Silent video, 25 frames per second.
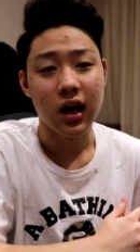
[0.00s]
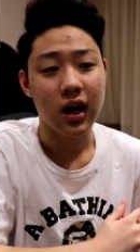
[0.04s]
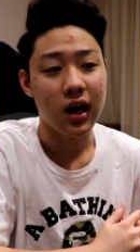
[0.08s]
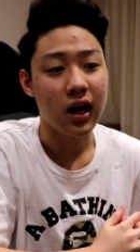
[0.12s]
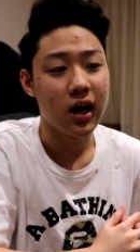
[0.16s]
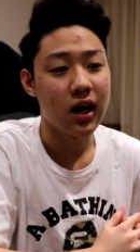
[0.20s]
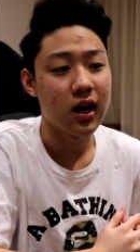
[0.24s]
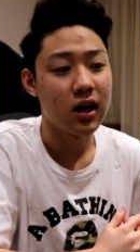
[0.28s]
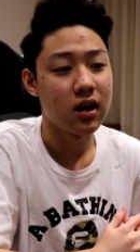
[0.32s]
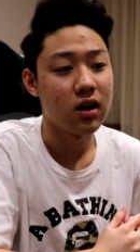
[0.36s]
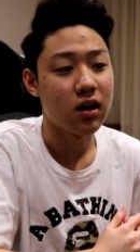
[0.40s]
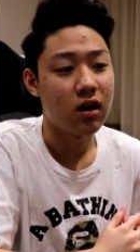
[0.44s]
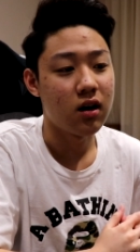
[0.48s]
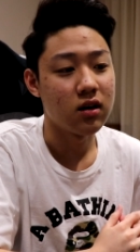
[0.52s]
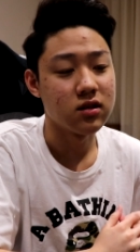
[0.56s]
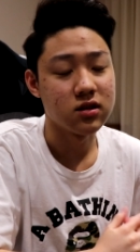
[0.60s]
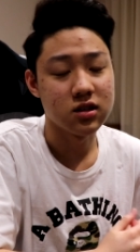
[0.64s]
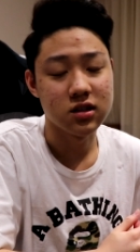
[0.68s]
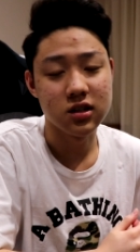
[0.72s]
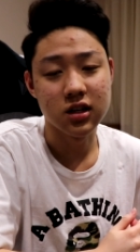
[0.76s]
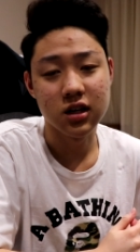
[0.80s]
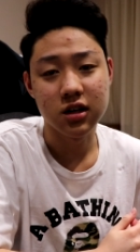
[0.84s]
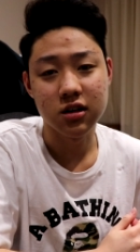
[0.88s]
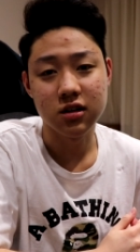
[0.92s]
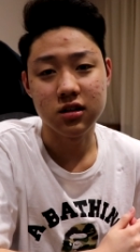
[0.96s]
And on
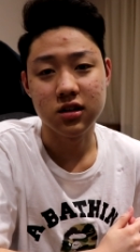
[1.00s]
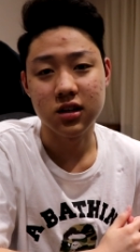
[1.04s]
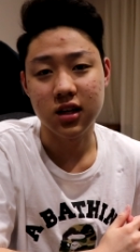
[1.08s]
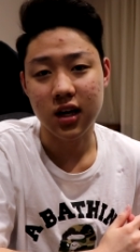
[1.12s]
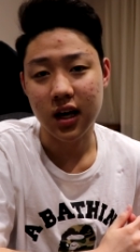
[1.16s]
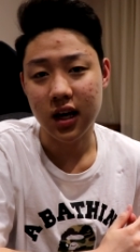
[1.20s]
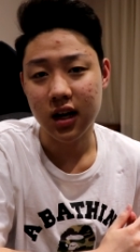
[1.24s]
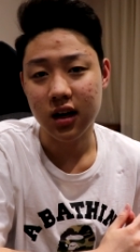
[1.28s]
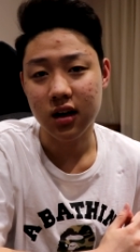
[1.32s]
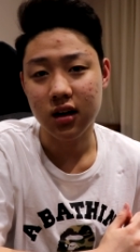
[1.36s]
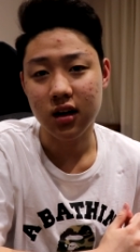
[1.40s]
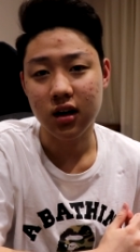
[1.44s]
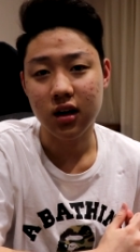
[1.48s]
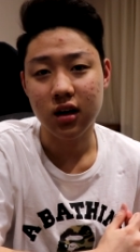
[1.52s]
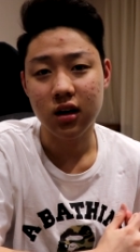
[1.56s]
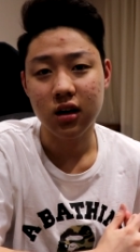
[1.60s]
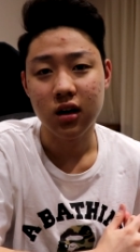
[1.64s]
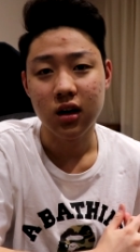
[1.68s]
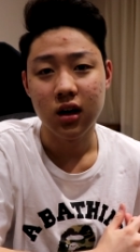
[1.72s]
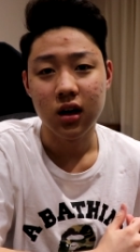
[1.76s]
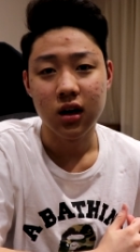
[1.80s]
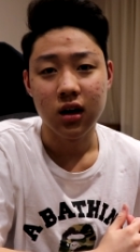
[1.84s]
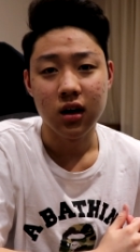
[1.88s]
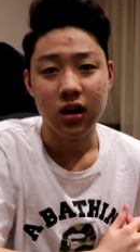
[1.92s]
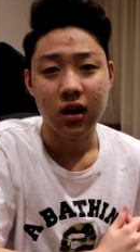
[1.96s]
Sneakers Canada,
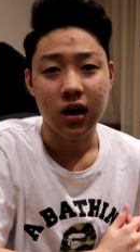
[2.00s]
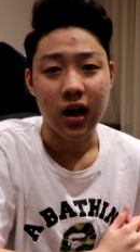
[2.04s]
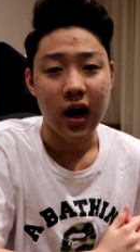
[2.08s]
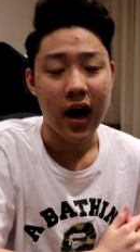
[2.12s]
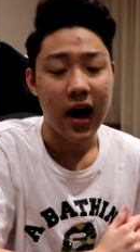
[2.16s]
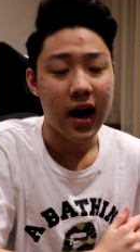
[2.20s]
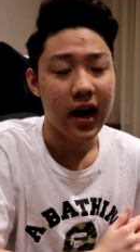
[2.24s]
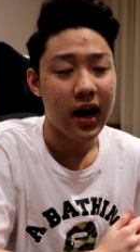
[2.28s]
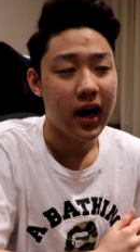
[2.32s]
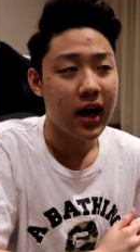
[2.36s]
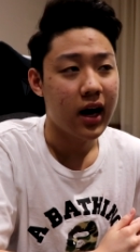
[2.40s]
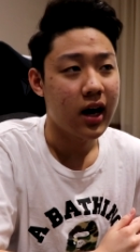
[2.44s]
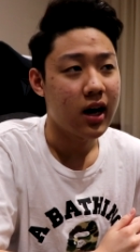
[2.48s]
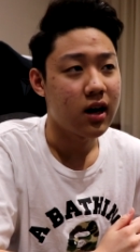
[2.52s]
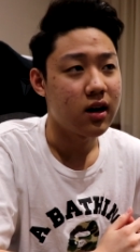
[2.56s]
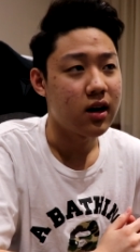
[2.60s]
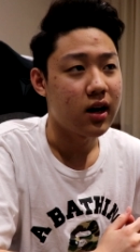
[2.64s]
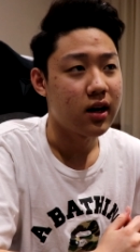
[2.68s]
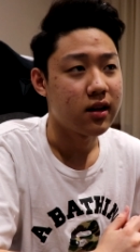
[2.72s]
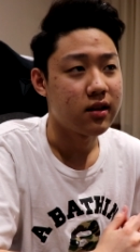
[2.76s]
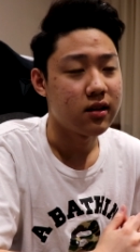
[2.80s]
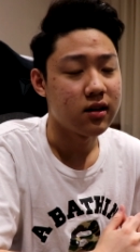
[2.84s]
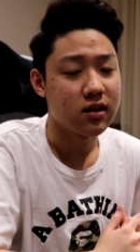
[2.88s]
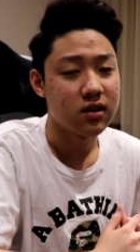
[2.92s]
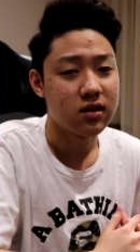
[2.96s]
I had
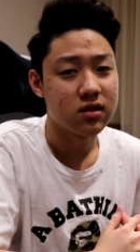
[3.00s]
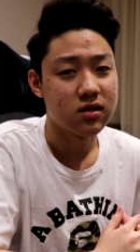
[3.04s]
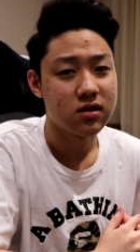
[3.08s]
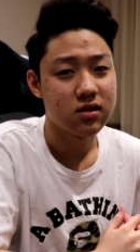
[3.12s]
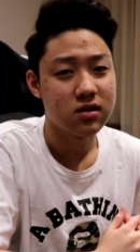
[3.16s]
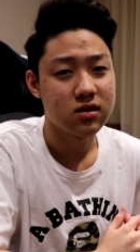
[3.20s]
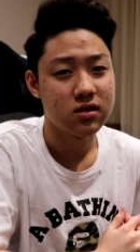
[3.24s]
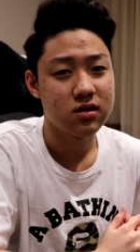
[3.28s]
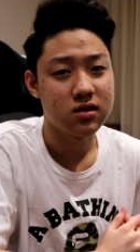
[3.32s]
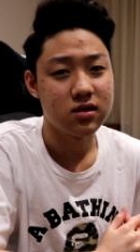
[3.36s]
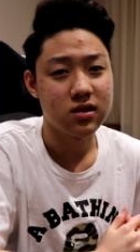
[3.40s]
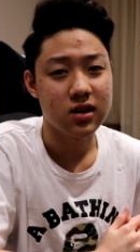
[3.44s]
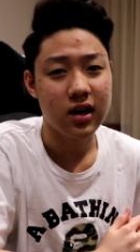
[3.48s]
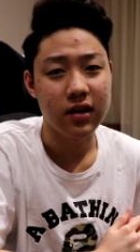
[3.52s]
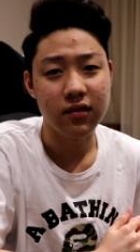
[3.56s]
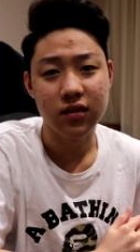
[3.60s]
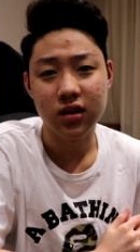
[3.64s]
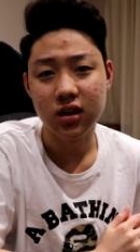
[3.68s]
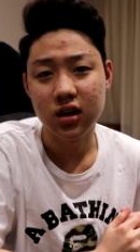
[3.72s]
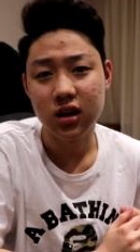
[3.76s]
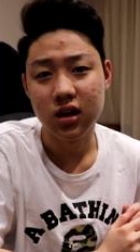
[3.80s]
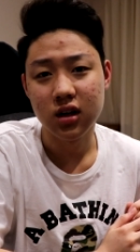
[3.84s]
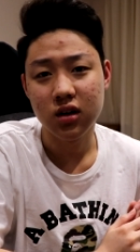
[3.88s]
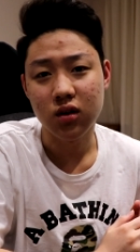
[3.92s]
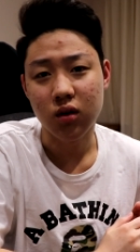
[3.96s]
I think
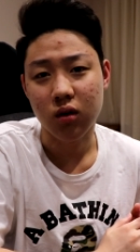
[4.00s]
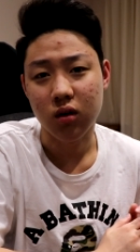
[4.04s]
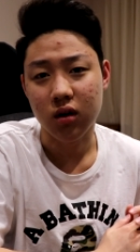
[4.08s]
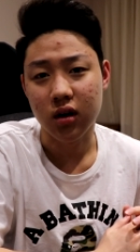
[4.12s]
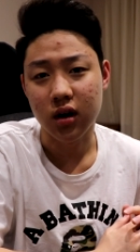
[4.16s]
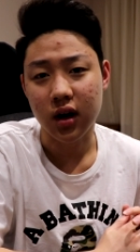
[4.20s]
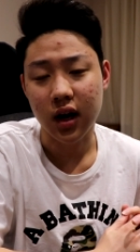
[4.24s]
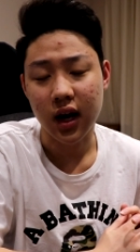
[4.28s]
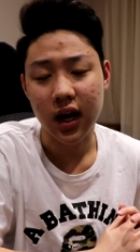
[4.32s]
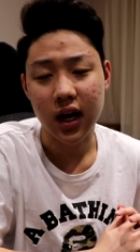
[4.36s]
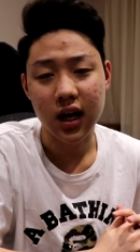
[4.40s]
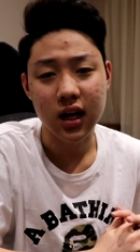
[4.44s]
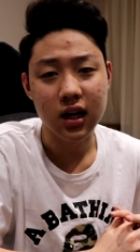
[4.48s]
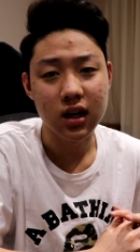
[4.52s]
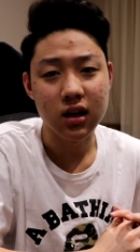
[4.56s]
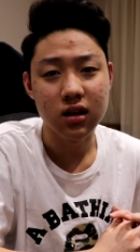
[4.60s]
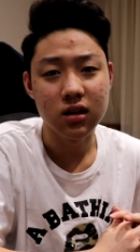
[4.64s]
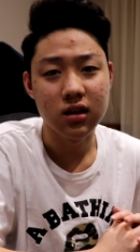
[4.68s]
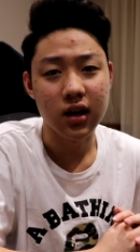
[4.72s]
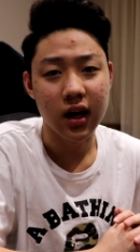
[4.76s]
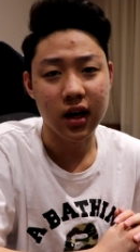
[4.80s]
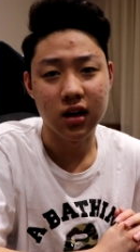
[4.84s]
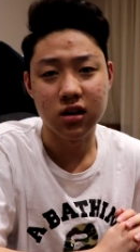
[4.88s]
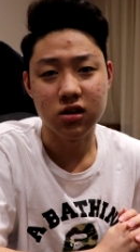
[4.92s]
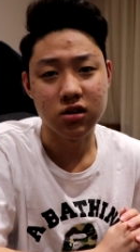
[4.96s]
70 or
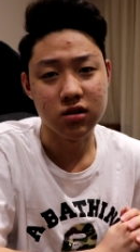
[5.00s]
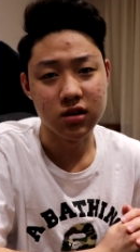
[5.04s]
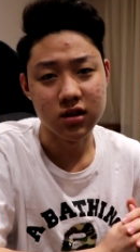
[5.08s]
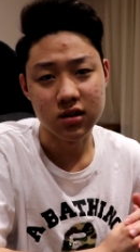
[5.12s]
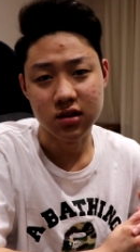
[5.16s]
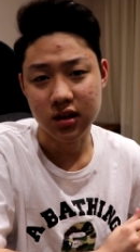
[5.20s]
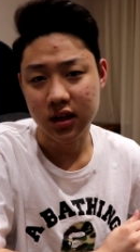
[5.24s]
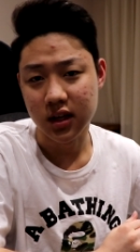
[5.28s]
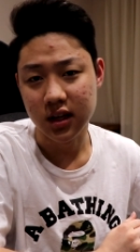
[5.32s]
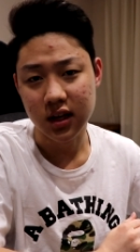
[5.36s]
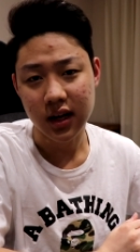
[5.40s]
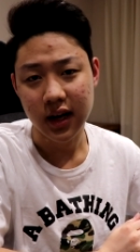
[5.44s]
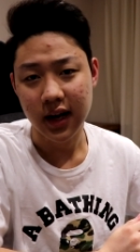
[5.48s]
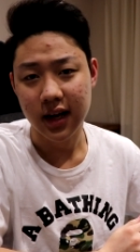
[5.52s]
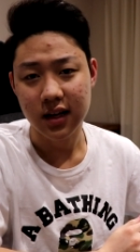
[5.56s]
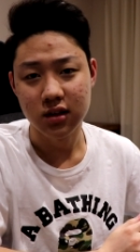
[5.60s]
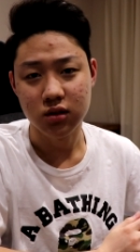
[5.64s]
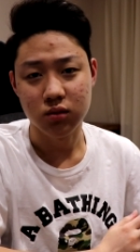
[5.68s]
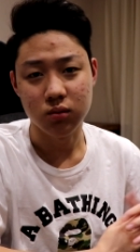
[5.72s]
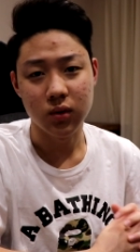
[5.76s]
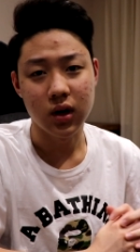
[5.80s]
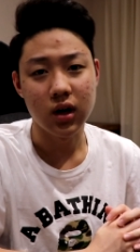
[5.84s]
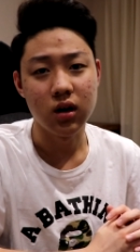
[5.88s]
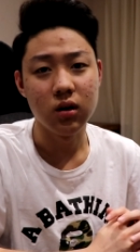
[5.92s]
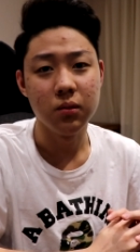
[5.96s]
80 entries in
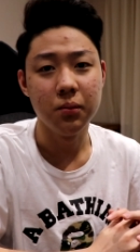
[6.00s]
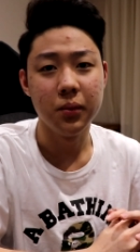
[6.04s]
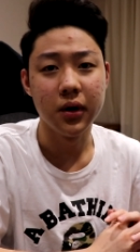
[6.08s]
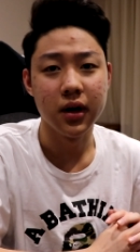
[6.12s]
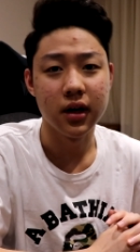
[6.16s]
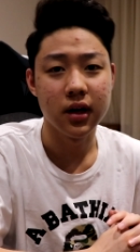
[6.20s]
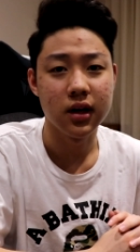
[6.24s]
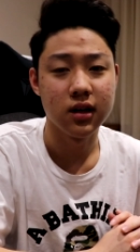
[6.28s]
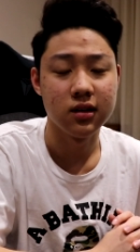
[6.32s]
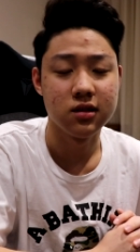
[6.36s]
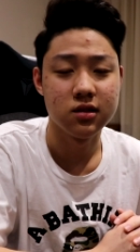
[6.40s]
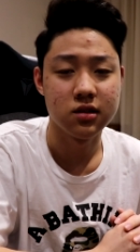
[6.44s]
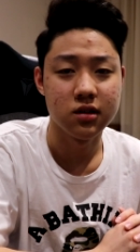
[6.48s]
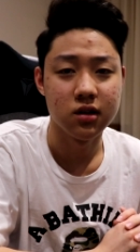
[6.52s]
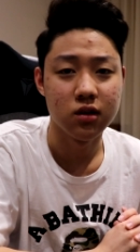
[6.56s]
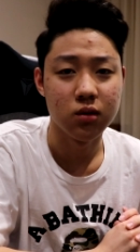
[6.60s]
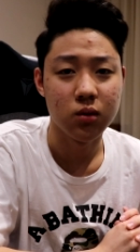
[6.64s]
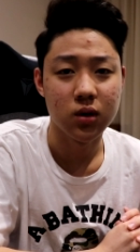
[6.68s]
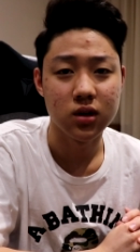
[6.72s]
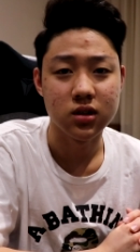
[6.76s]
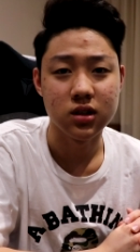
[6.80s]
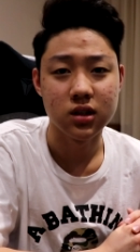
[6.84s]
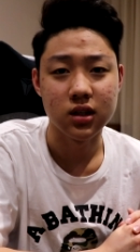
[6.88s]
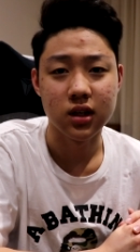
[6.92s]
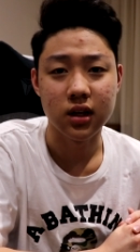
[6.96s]
as well, but it still
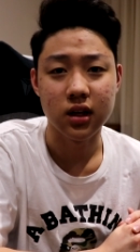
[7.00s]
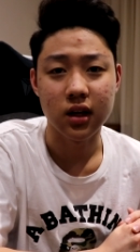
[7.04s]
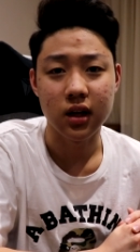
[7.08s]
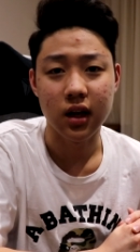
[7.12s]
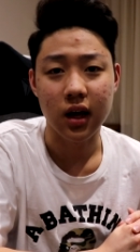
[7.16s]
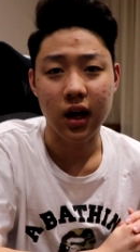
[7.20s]
wasn't